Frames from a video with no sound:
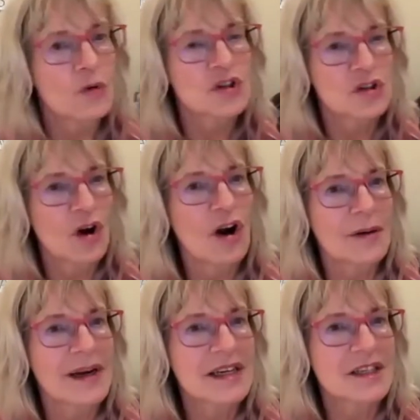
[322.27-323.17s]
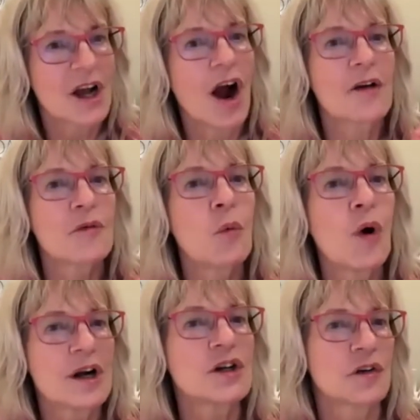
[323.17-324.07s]
stories are
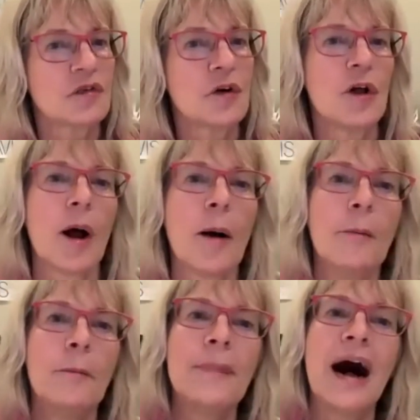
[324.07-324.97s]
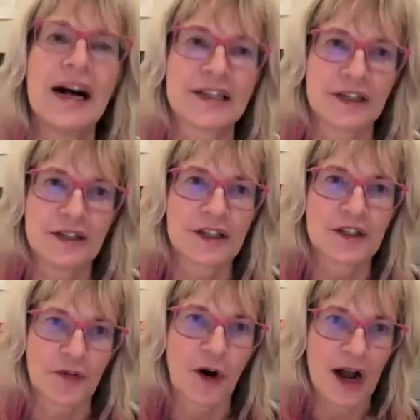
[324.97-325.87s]
wonderful models
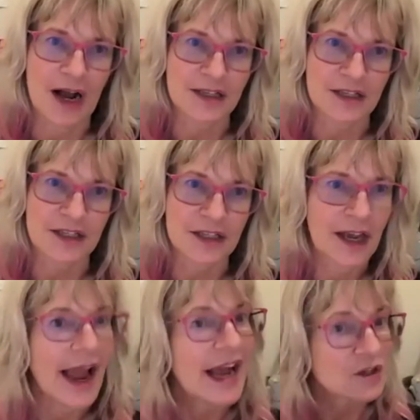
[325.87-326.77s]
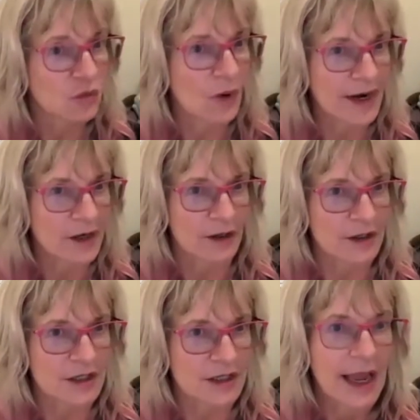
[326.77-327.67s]
for us as
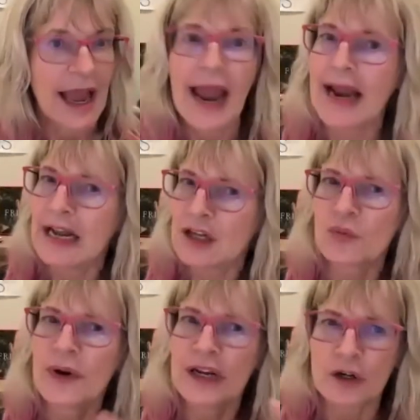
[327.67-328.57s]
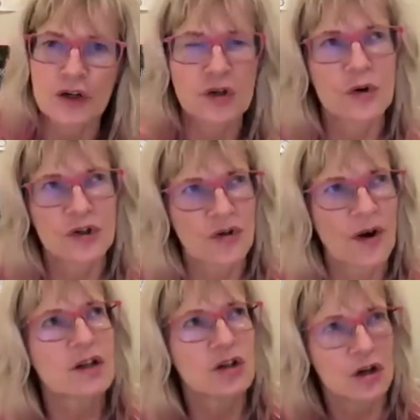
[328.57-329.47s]
writers. and as readers who are trying
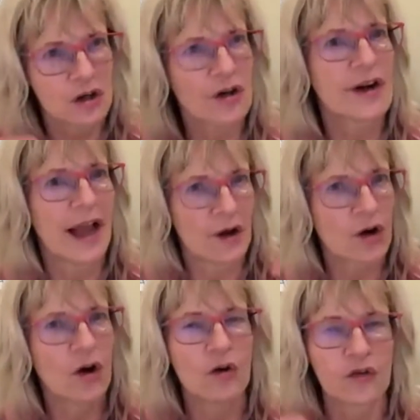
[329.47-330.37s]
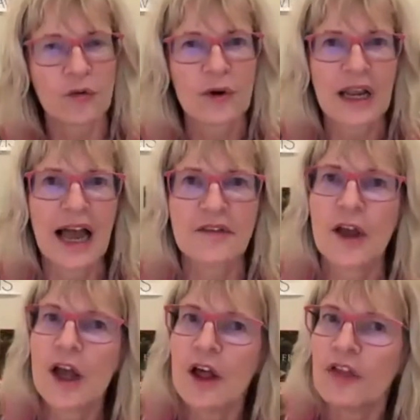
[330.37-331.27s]
to learn how to go through life.
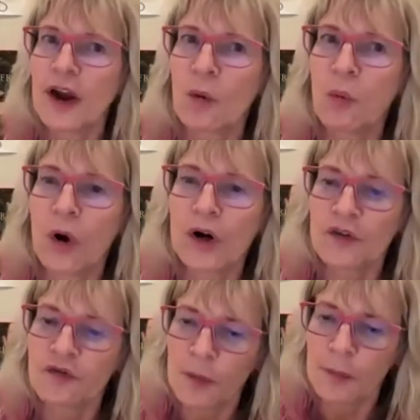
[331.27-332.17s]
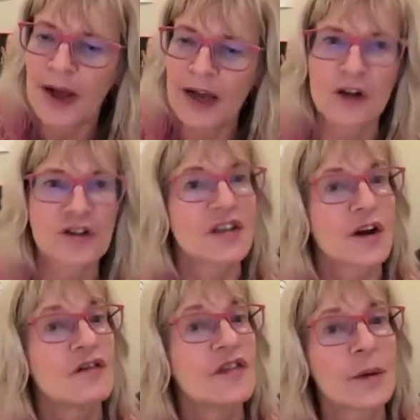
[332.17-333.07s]
They're wonderful models.
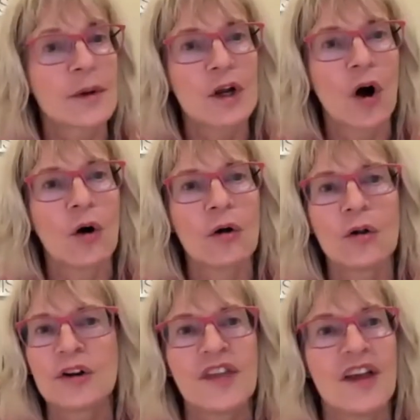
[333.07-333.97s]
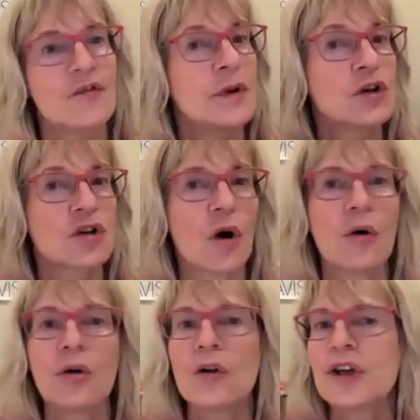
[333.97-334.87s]
They're very old. They've been
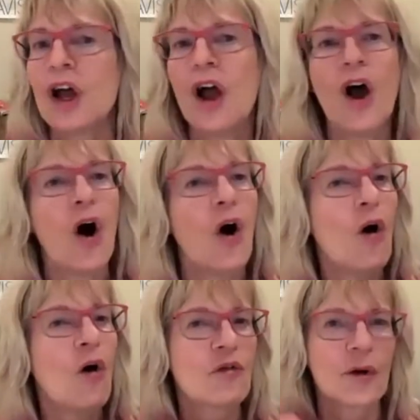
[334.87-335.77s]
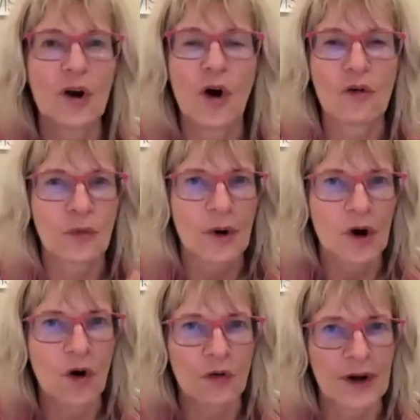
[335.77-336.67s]
told over and over and
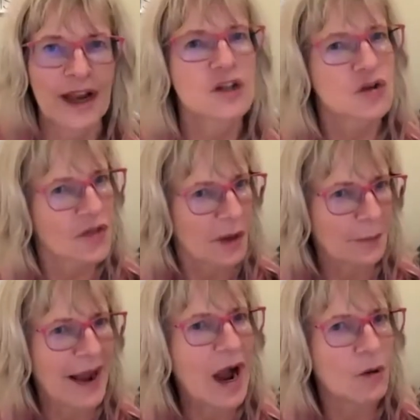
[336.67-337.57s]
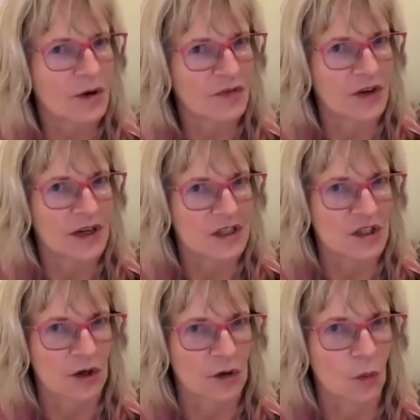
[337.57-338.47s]
over again. So they're powerful in
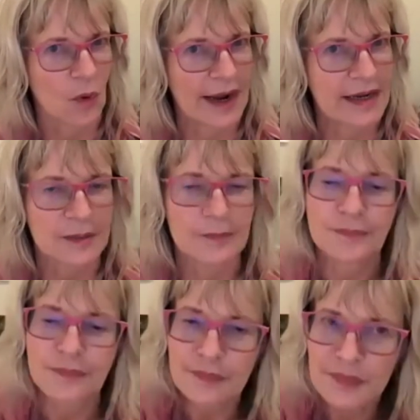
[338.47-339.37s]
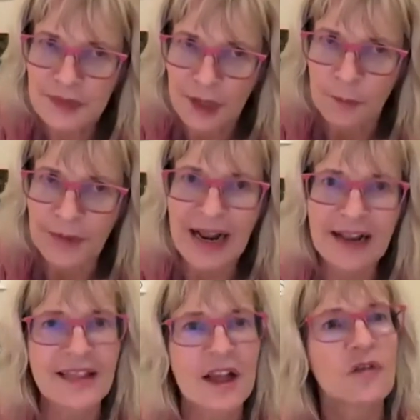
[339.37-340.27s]
certain ways. But I
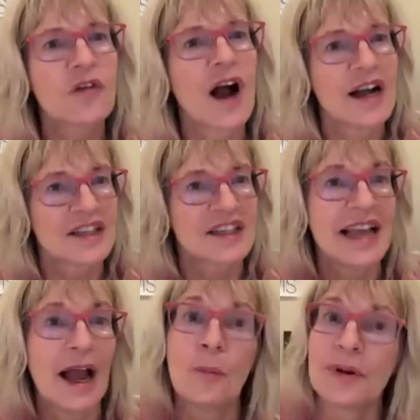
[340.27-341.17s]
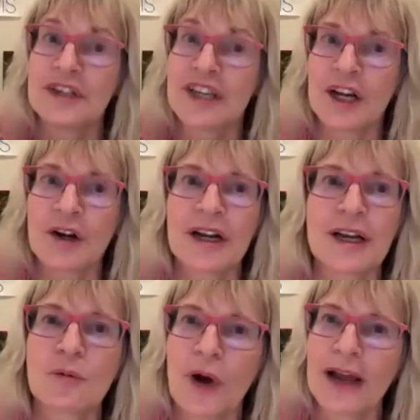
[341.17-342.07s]
think for us now,
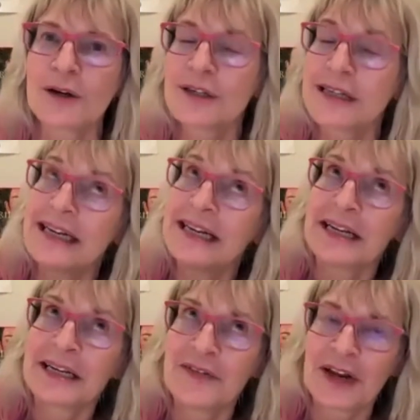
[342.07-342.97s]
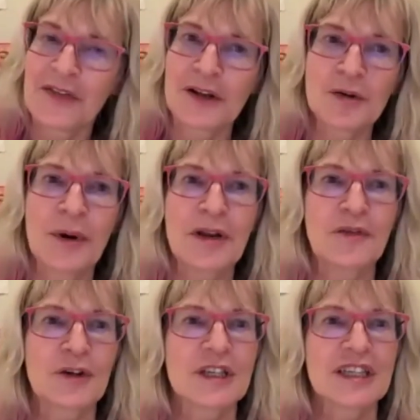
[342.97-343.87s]
particularly writers living in the
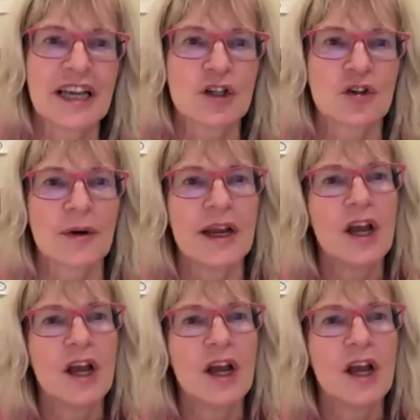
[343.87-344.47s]
21st century,